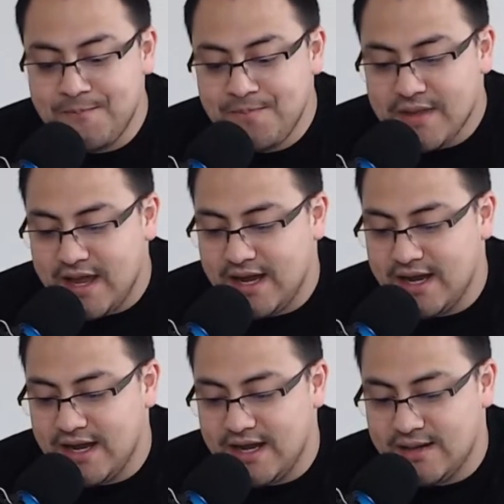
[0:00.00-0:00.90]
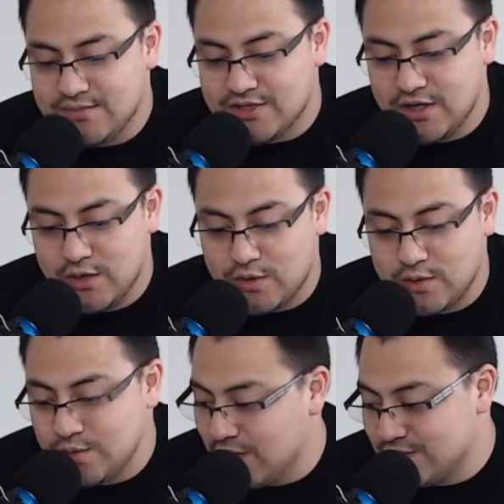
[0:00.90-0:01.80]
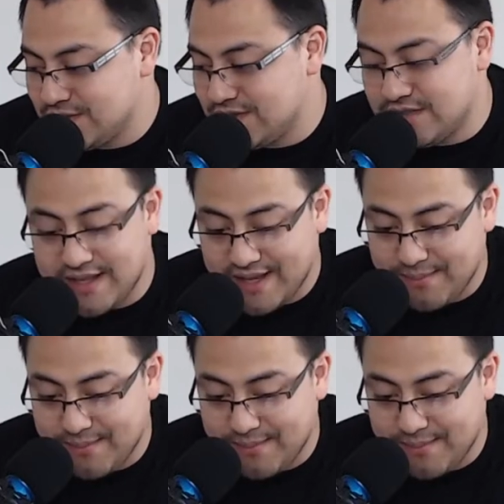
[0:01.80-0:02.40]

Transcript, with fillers: So kudos to them, I